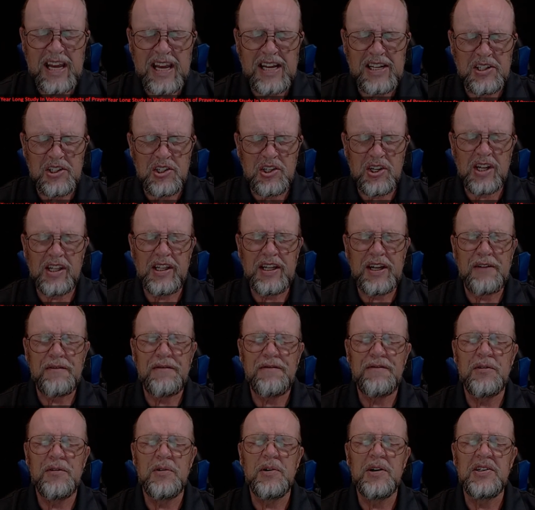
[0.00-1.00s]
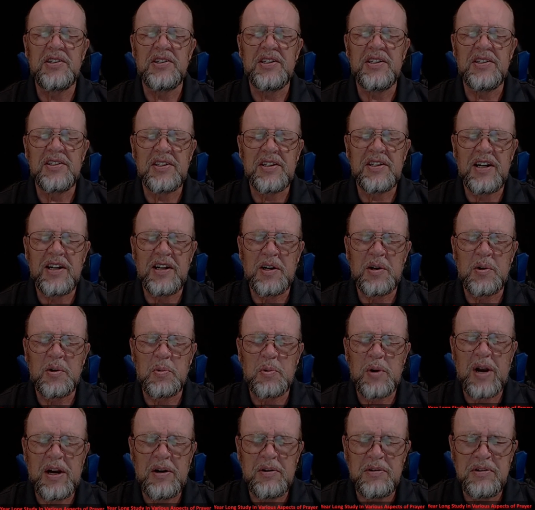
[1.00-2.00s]
Angelic forces are
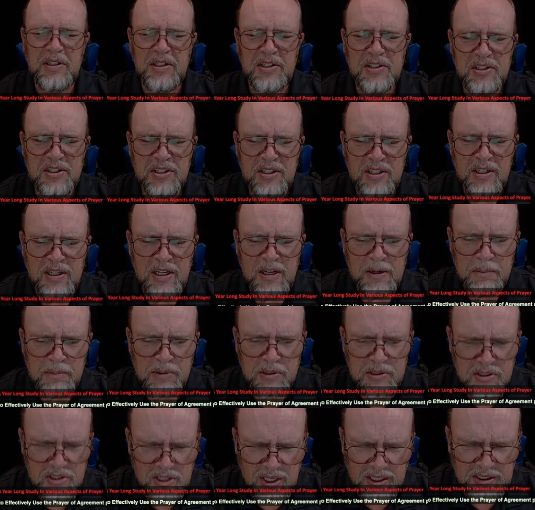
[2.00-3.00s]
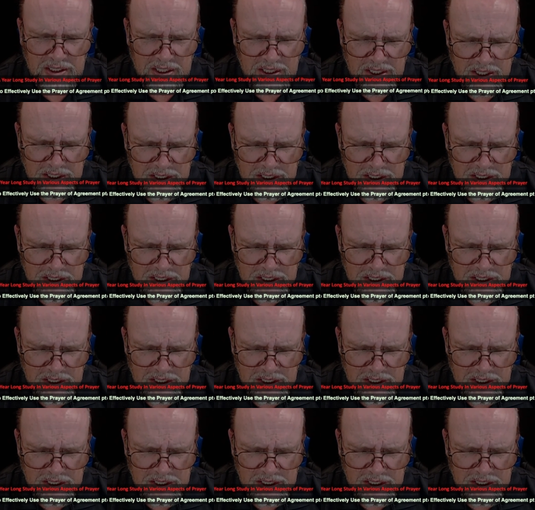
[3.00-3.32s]
around us, protecting